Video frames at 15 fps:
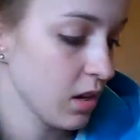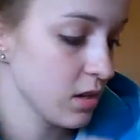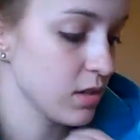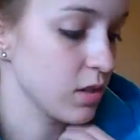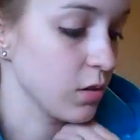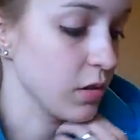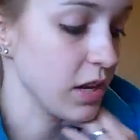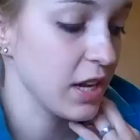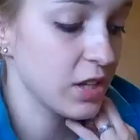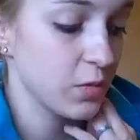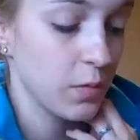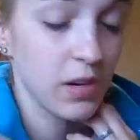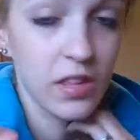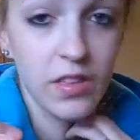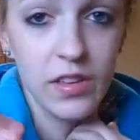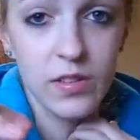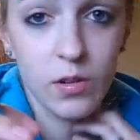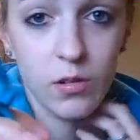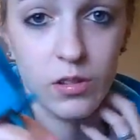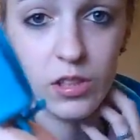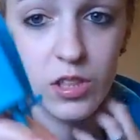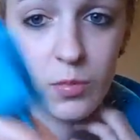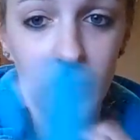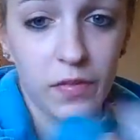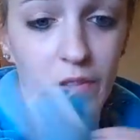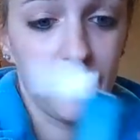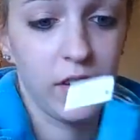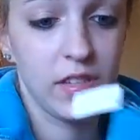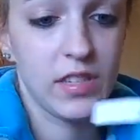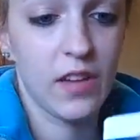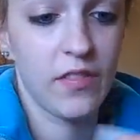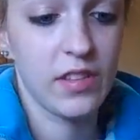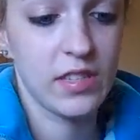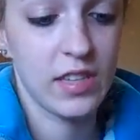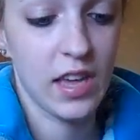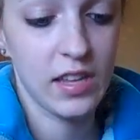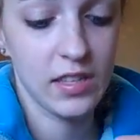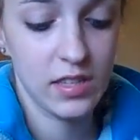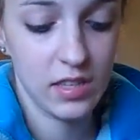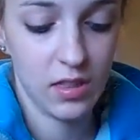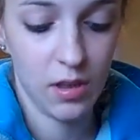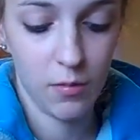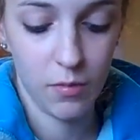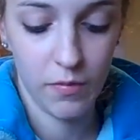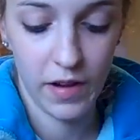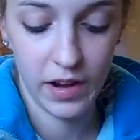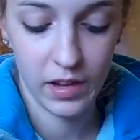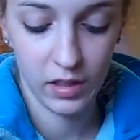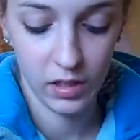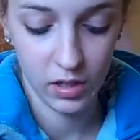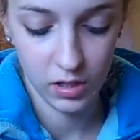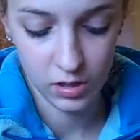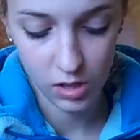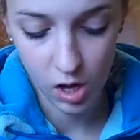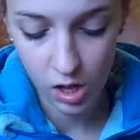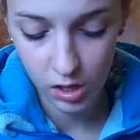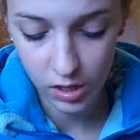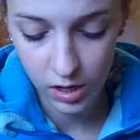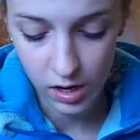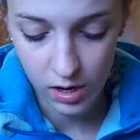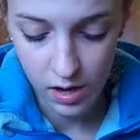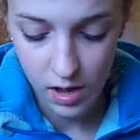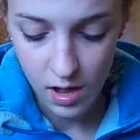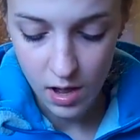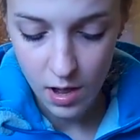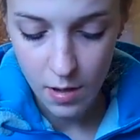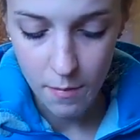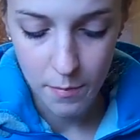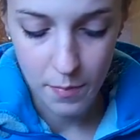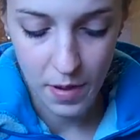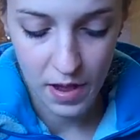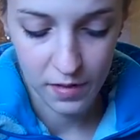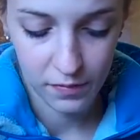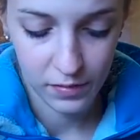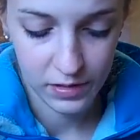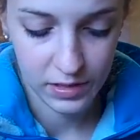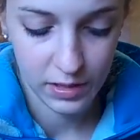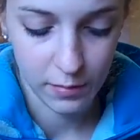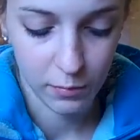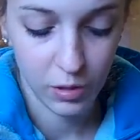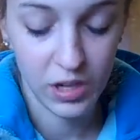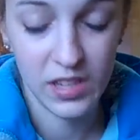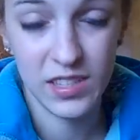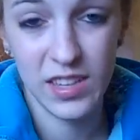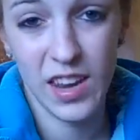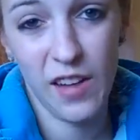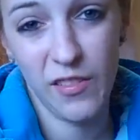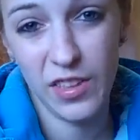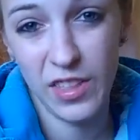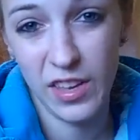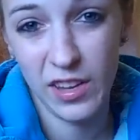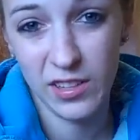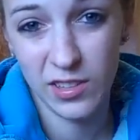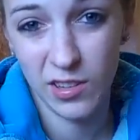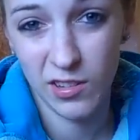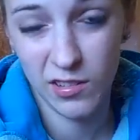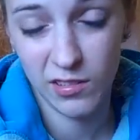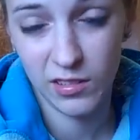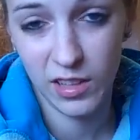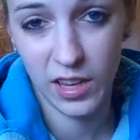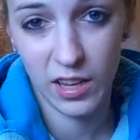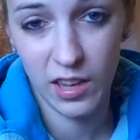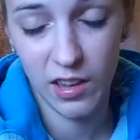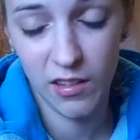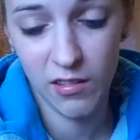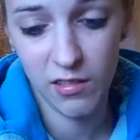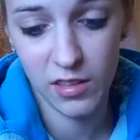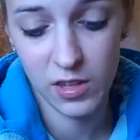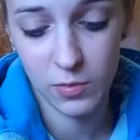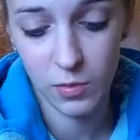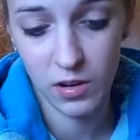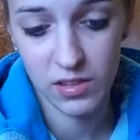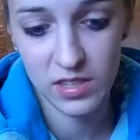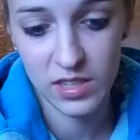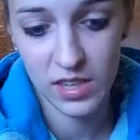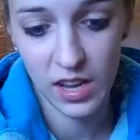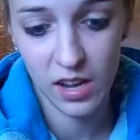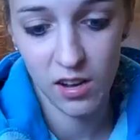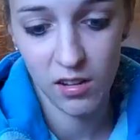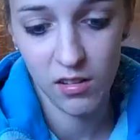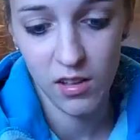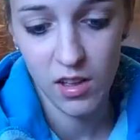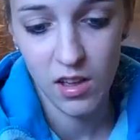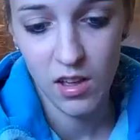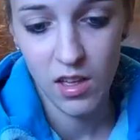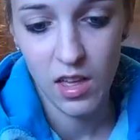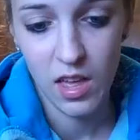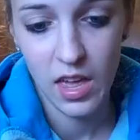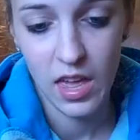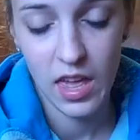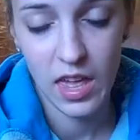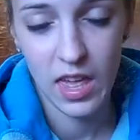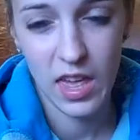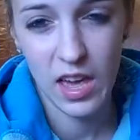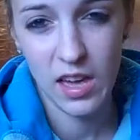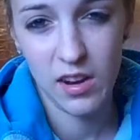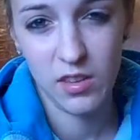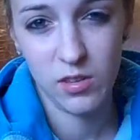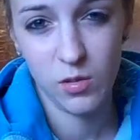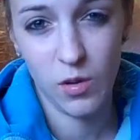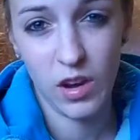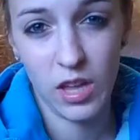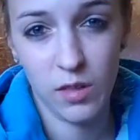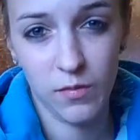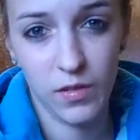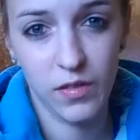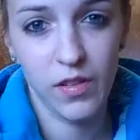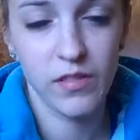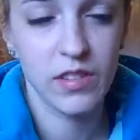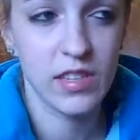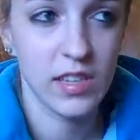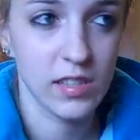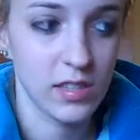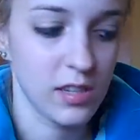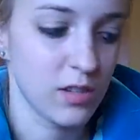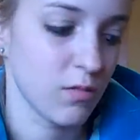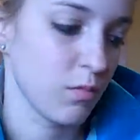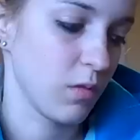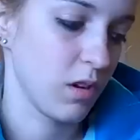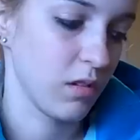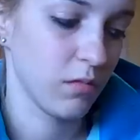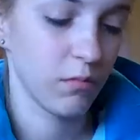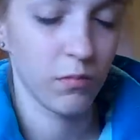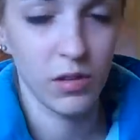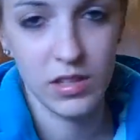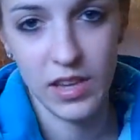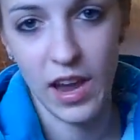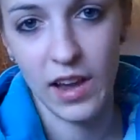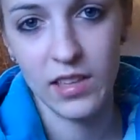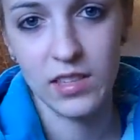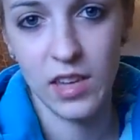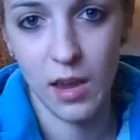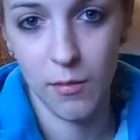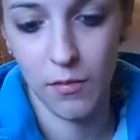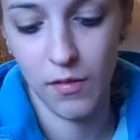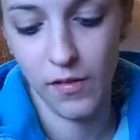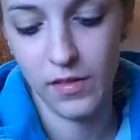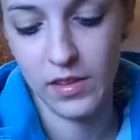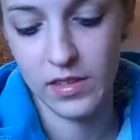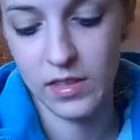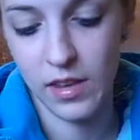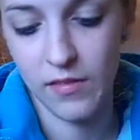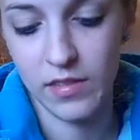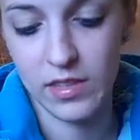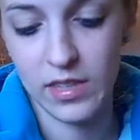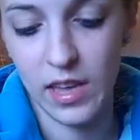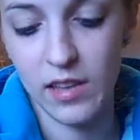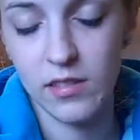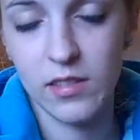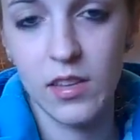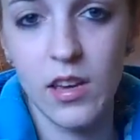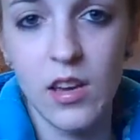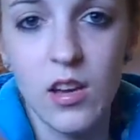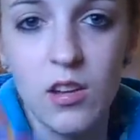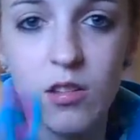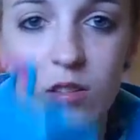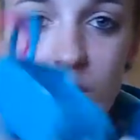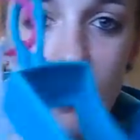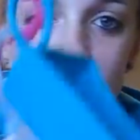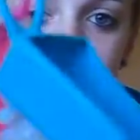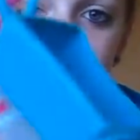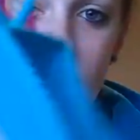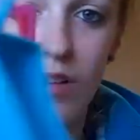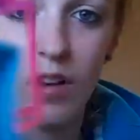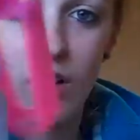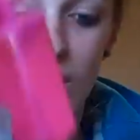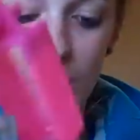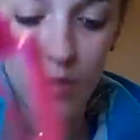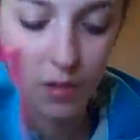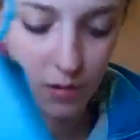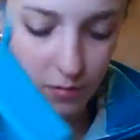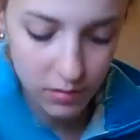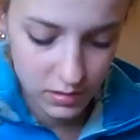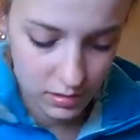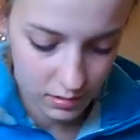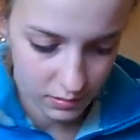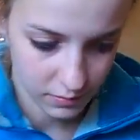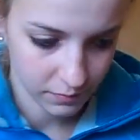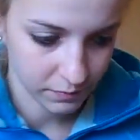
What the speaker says: So each one of these holders were 57 cents. They were regular $1, but for some reason everything's, like, these were on sale, and so I got them for 50 cents each. Well, with tax came 57 cents. So I got all those.